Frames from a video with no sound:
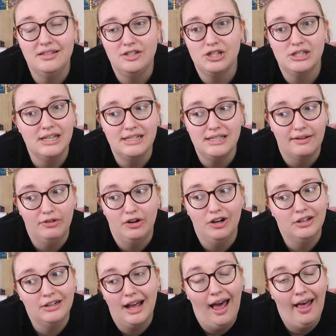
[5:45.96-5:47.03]
is just things I've
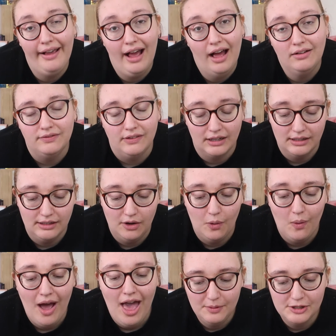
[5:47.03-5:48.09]
heard. I don't fucking
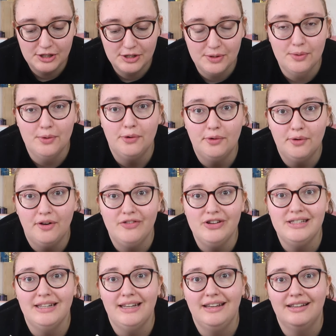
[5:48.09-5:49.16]
know. So
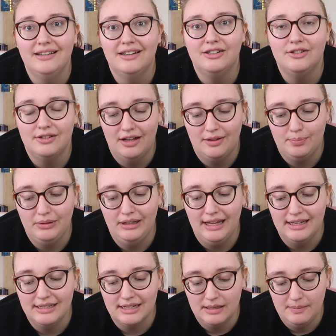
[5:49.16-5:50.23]
obviously a
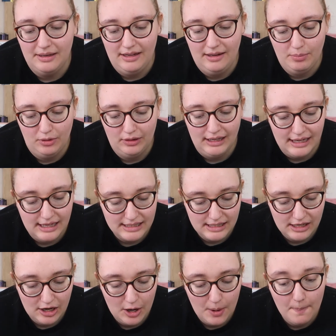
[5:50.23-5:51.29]
play is going to be probably
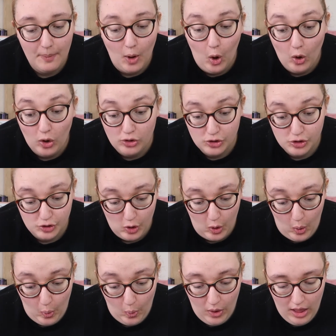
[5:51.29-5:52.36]
easier, but
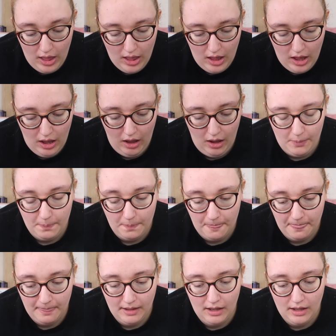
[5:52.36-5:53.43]
also
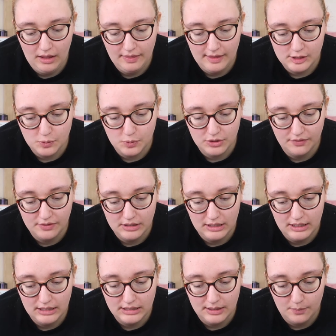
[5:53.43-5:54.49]
this was
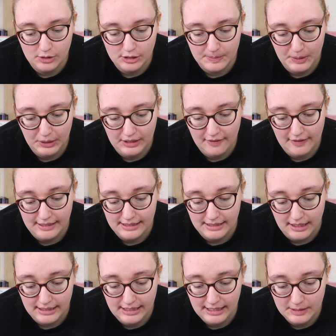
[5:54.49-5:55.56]
obviously someone's book that they
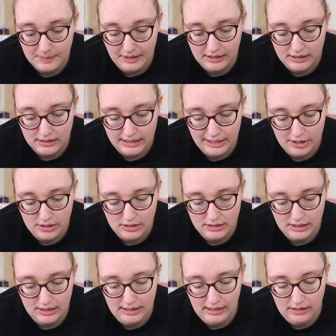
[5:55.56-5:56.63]
studied, because
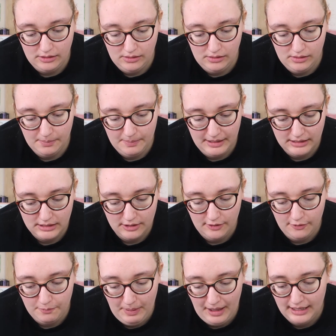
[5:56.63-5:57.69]
there's little bits
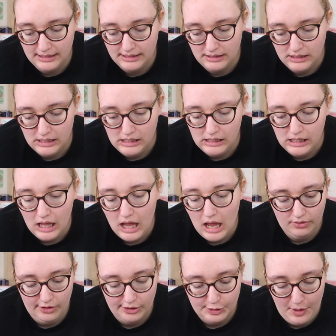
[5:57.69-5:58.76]
of pencil.
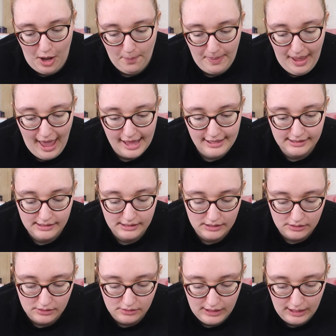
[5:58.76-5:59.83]
There's
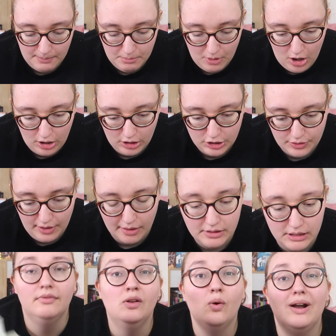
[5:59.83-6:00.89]
pencil like marks
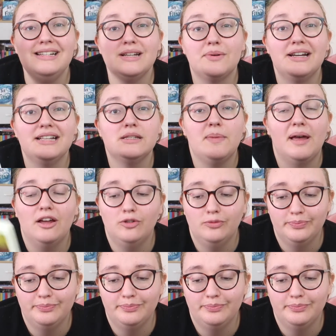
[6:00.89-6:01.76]
throughout. No idea what it's about,